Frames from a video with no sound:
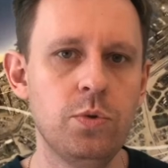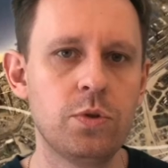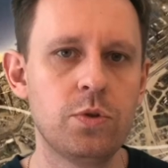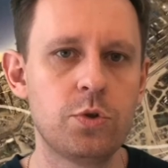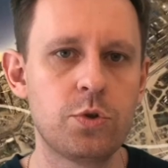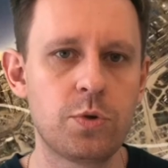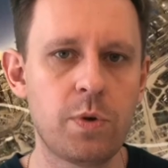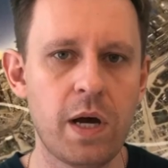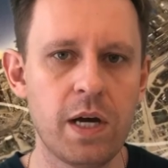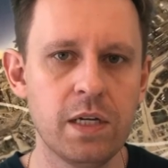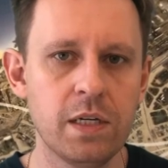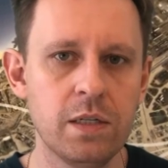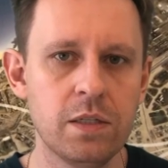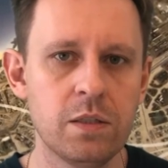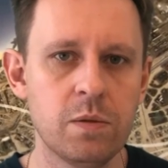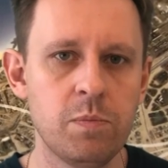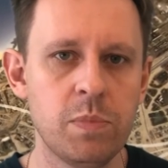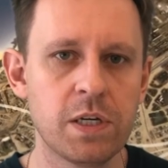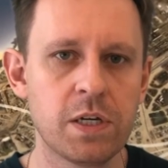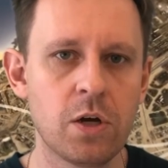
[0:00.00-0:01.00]
try
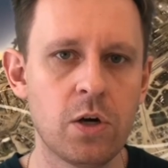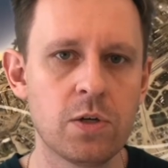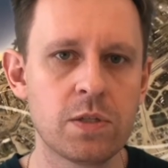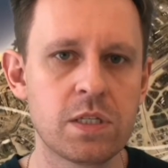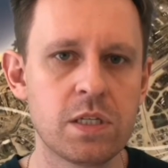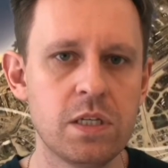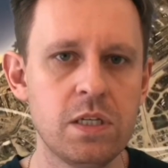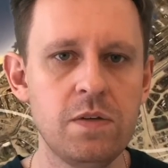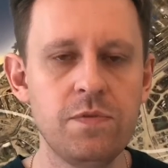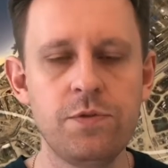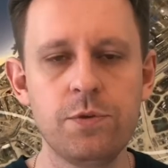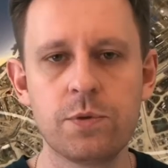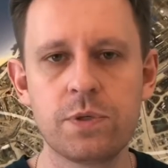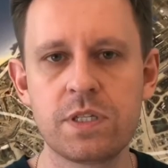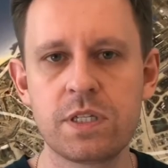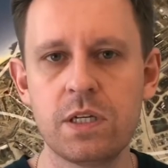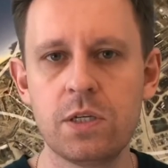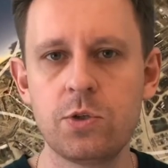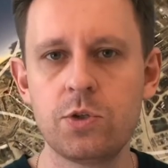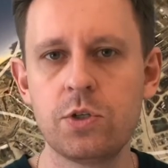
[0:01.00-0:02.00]
it, because if you're
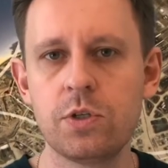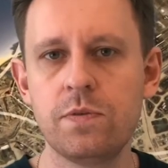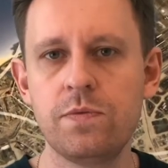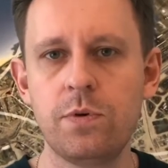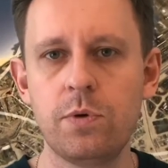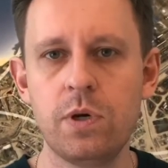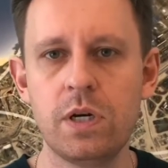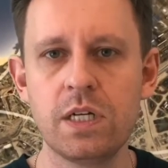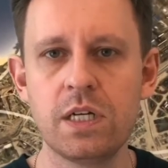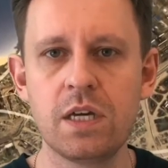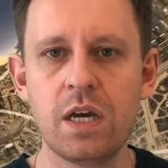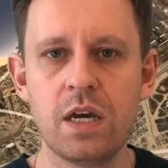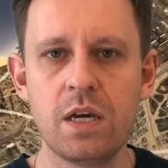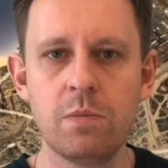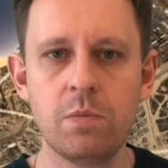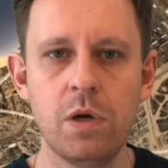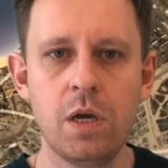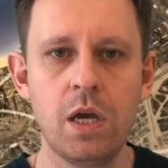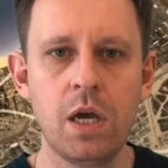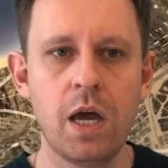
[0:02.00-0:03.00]
searching for a
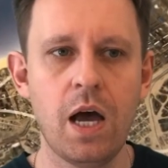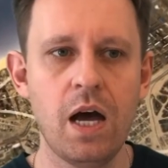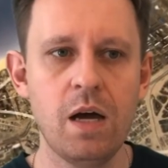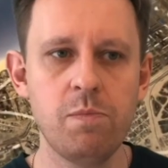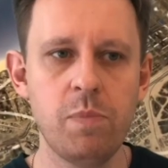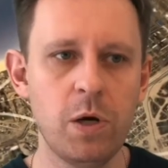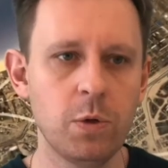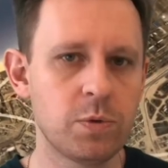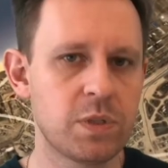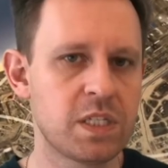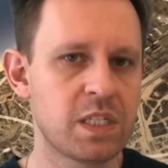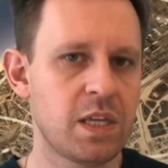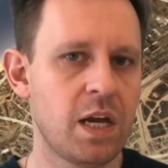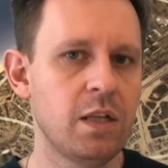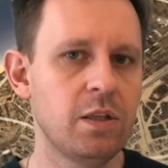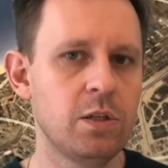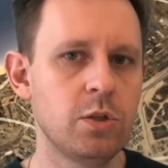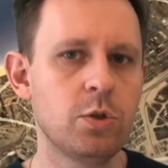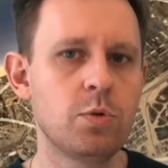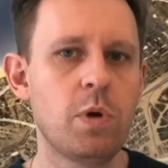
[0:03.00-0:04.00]
game about
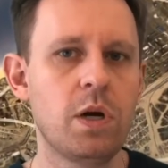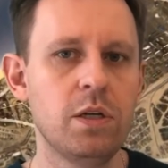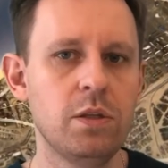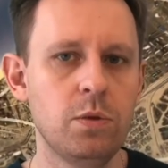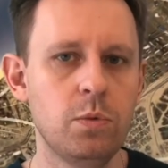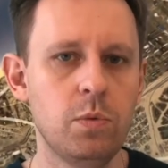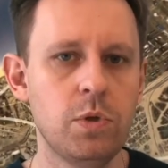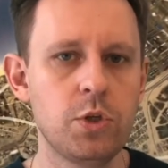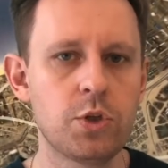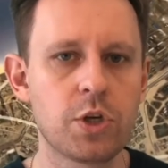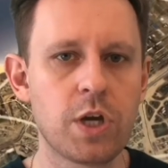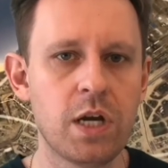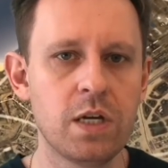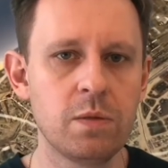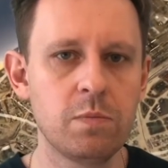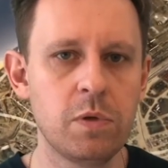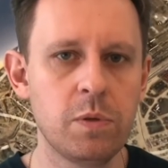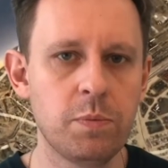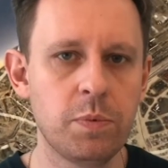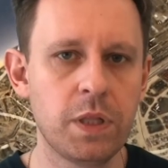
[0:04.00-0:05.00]
Stalingrad which
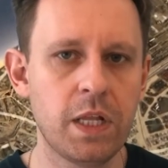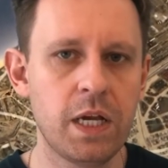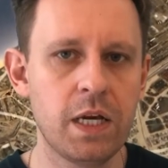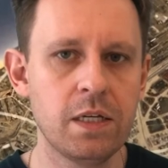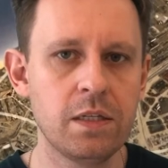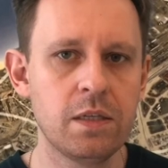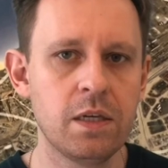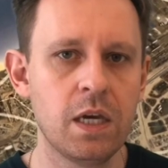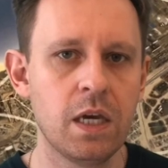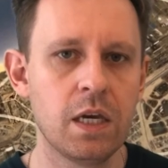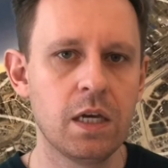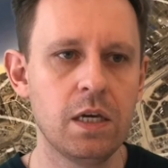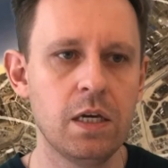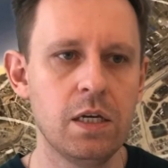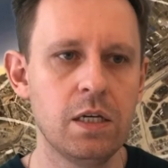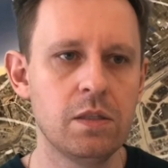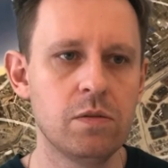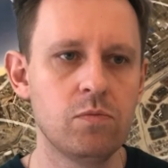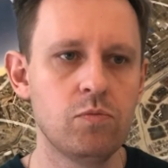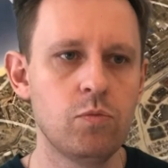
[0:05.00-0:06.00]
can be played
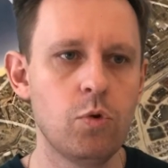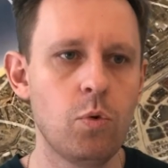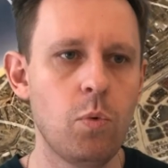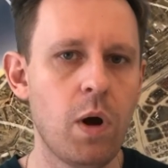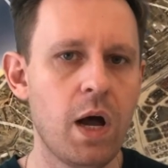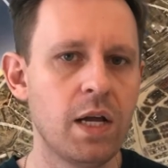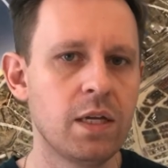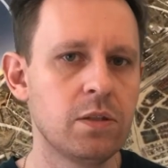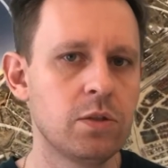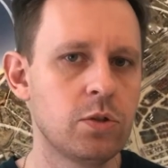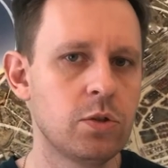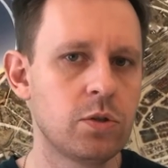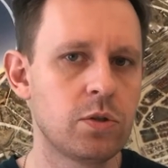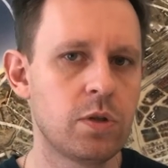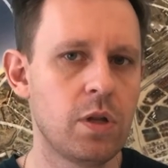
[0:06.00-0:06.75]
in 1